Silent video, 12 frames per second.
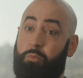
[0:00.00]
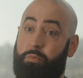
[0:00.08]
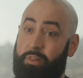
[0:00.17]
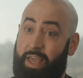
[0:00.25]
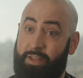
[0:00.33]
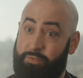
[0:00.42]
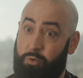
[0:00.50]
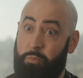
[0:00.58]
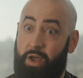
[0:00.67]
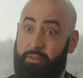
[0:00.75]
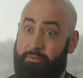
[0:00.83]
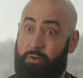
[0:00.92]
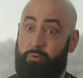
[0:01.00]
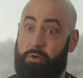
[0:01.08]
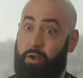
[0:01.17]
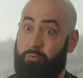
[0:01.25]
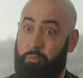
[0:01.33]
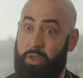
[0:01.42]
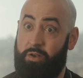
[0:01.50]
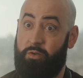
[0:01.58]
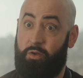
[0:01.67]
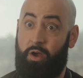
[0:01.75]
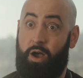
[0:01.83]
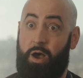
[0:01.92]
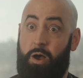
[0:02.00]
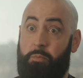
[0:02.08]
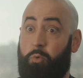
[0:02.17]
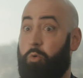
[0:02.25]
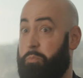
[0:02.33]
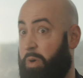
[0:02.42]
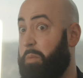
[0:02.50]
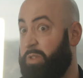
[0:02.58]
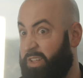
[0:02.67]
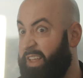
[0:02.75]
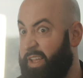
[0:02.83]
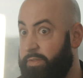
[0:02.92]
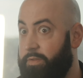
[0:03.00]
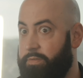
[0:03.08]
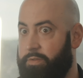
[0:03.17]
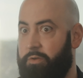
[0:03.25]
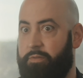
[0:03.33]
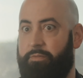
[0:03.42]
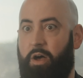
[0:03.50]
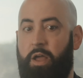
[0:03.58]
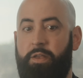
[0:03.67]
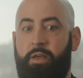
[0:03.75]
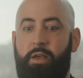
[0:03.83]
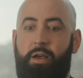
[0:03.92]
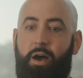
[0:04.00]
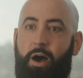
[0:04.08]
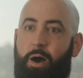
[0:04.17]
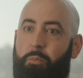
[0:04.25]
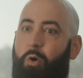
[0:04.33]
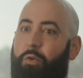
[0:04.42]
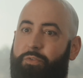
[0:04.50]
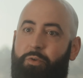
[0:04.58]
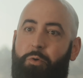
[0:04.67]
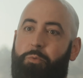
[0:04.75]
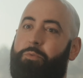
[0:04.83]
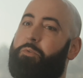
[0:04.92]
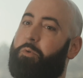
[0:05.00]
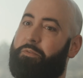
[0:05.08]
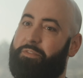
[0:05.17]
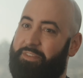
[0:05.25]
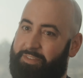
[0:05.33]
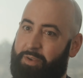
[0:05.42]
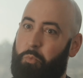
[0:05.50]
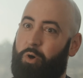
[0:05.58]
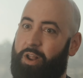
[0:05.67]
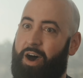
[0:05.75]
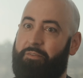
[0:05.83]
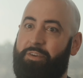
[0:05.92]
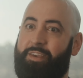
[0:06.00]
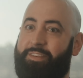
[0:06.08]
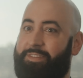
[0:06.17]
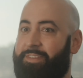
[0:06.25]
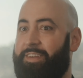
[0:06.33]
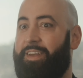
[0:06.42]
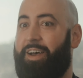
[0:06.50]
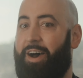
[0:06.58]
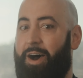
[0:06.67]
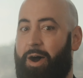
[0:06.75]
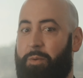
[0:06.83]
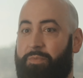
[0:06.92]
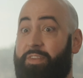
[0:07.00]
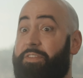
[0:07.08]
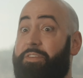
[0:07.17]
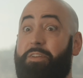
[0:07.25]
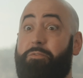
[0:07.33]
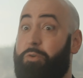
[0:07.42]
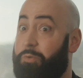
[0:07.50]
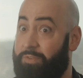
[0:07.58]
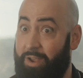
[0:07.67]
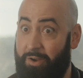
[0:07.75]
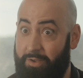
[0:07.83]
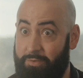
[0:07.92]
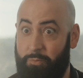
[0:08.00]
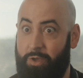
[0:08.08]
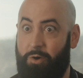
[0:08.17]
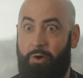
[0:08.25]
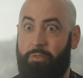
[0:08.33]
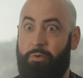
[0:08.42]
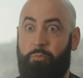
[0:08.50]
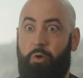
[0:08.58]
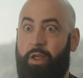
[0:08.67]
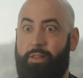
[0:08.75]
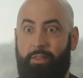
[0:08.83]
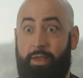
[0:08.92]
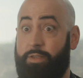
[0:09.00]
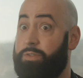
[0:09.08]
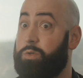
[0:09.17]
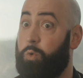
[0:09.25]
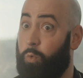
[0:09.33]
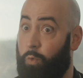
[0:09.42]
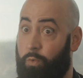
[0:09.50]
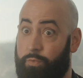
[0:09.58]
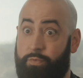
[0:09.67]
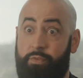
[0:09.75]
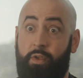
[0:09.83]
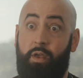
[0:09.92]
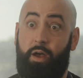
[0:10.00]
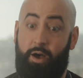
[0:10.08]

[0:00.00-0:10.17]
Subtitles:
Lands owned by the federal government or public lands as they're defined. Also sort of somewhat obvious sensitive use areas, we call them, right? Like schools,